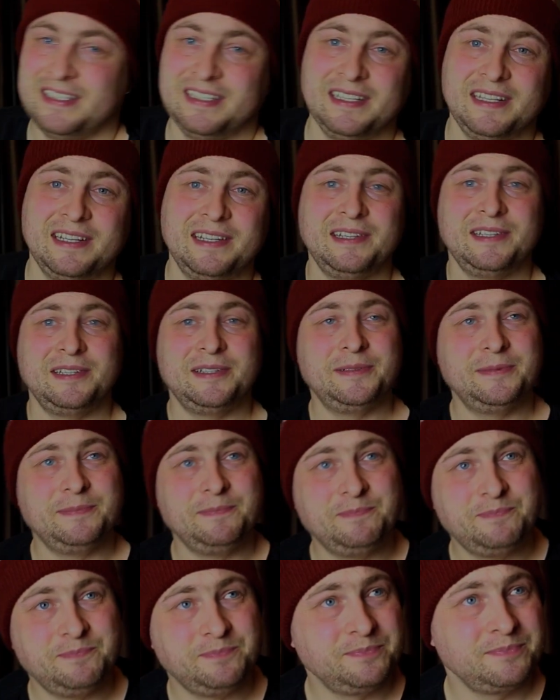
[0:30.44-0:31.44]

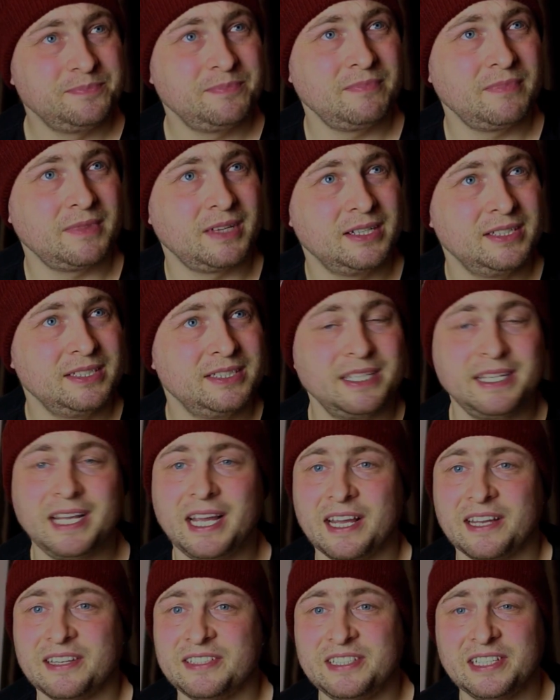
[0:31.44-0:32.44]
So
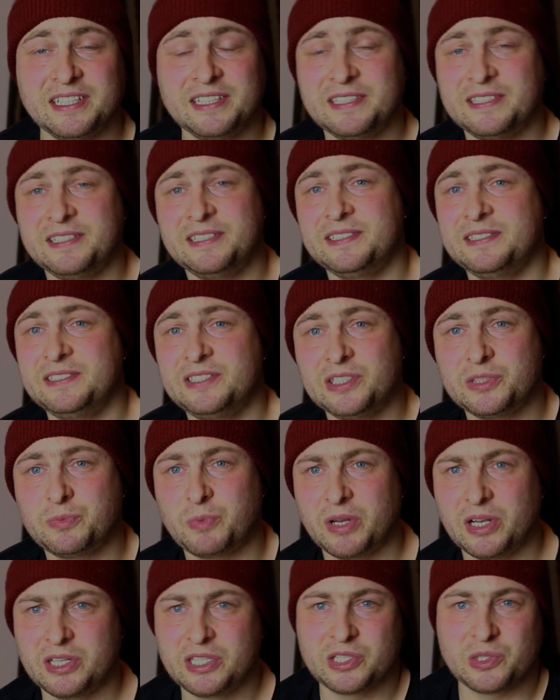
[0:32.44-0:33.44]
yeah, just
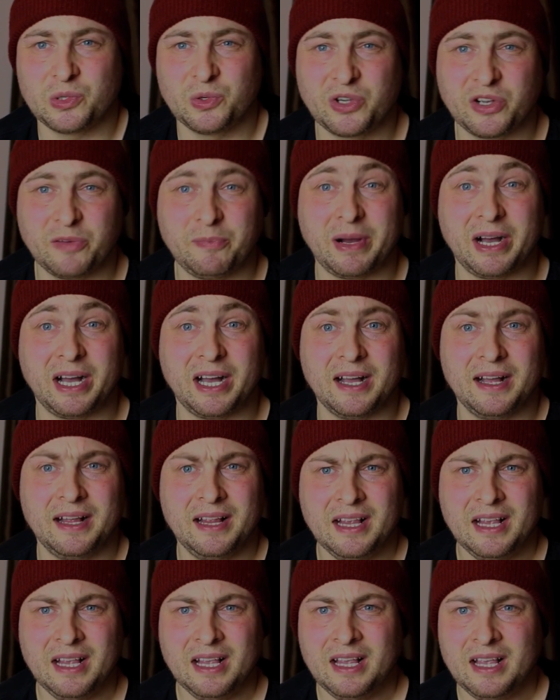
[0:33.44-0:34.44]
wanted to talk
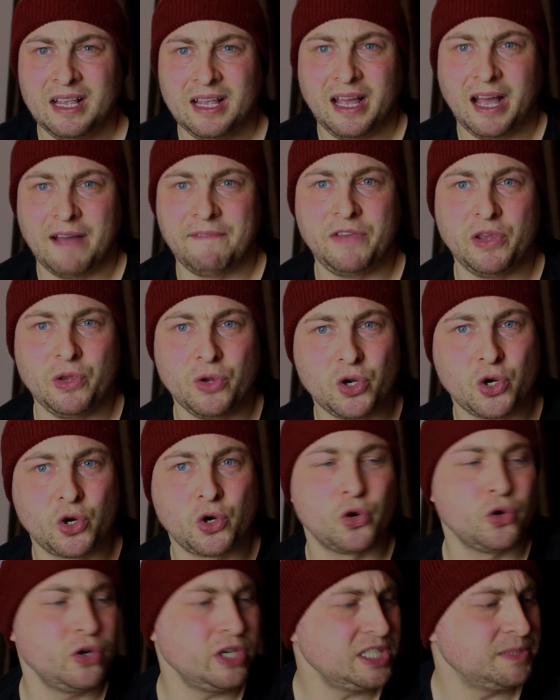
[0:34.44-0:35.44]
about a few
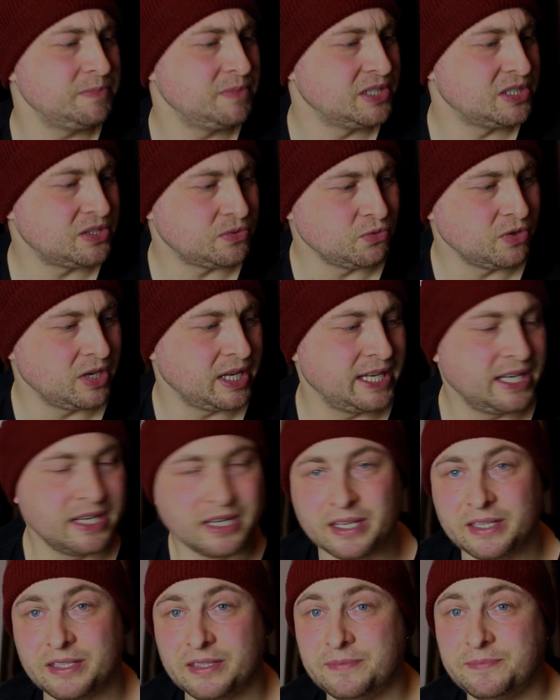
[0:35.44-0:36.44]
Christmas
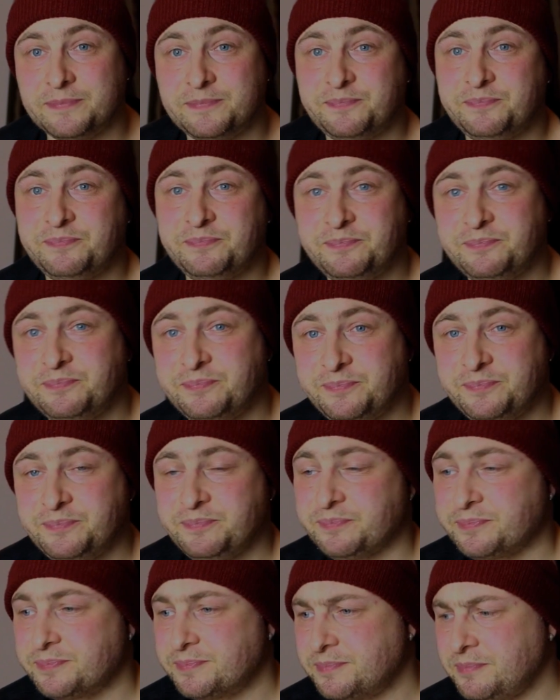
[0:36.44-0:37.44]
related
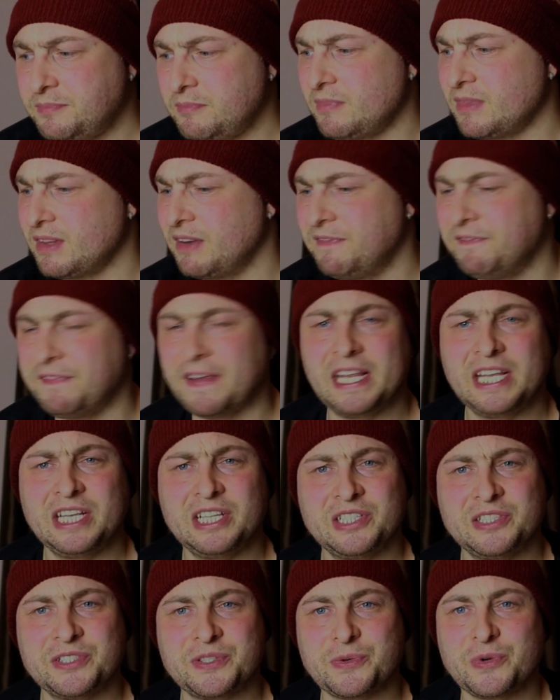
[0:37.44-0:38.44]

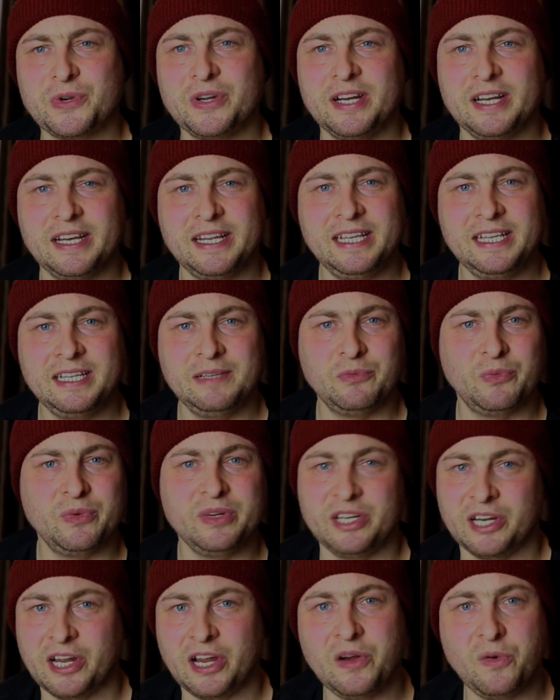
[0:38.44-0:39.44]
things really,
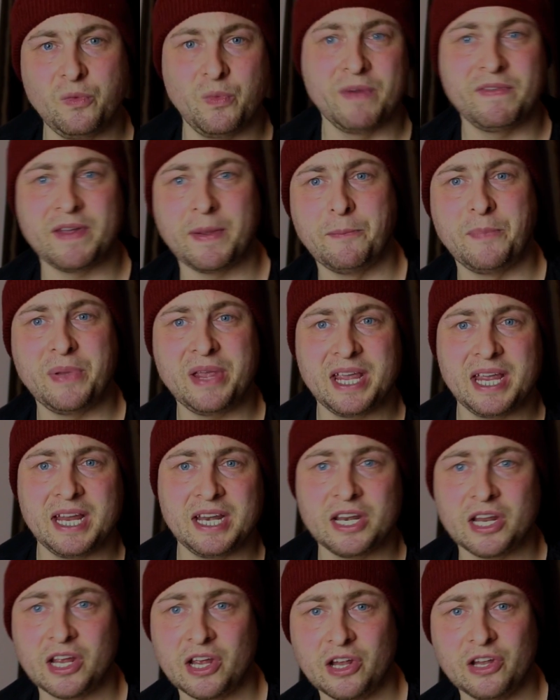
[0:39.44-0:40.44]
you know, with it
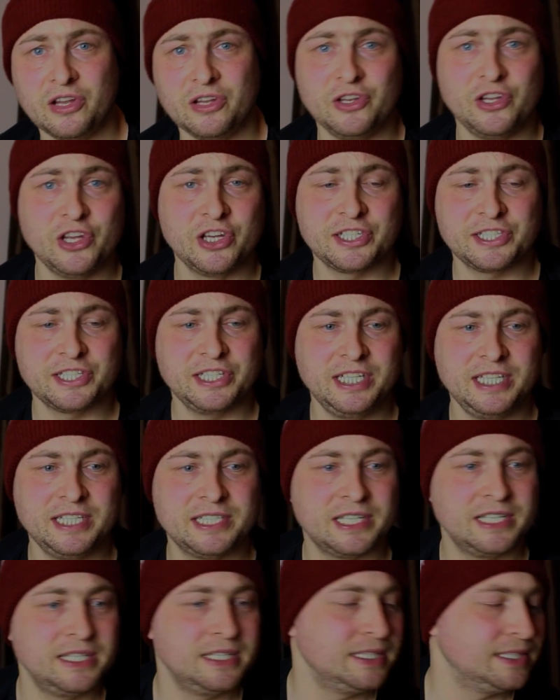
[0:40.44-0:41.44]
being the
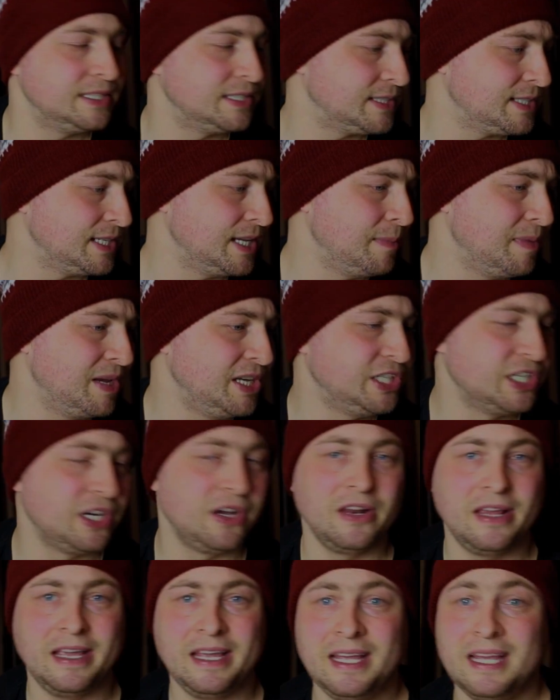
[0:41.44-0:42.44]
season, to be
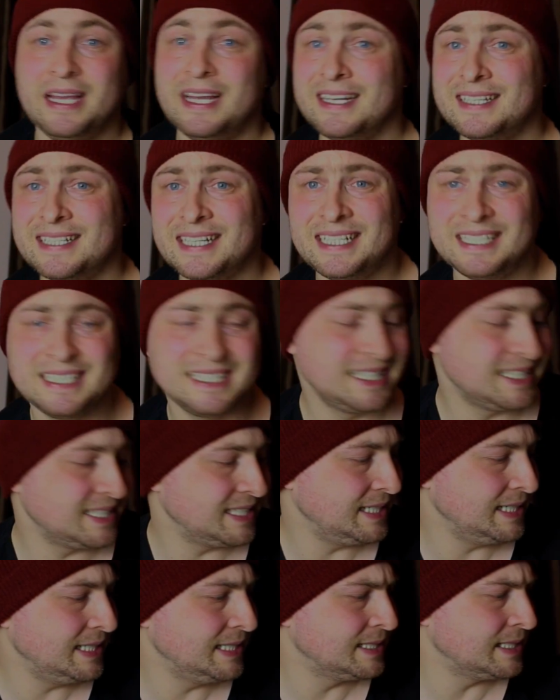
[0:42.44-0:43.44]
jolly, 'tis the
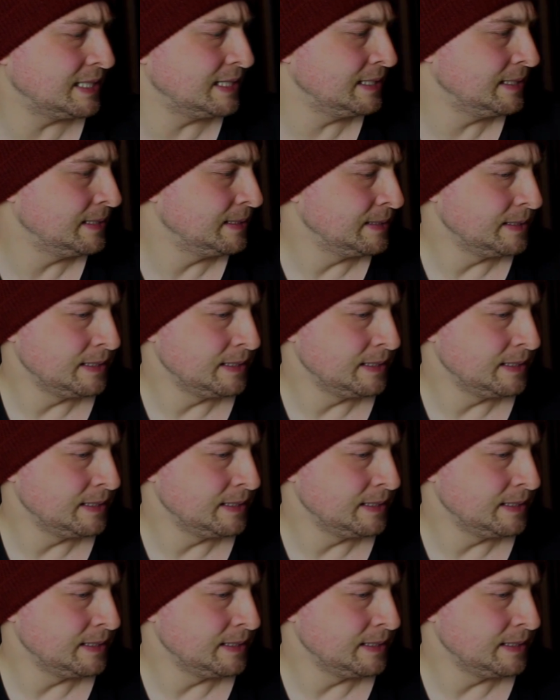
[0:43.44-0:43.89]
season.